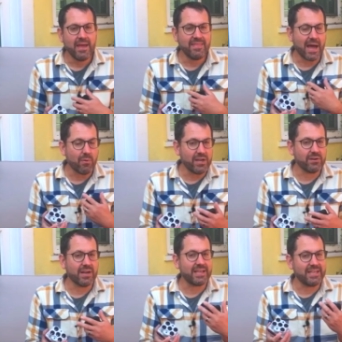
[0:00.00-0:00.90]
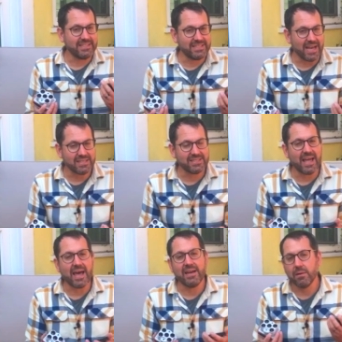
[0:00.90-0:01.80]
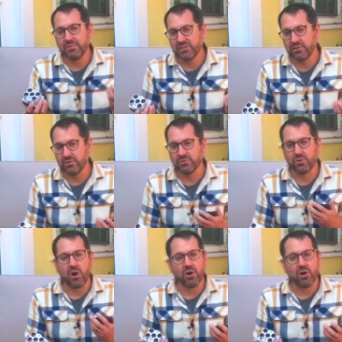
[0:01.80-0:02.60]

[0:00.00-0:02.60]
That way you're not getting dust that obscures or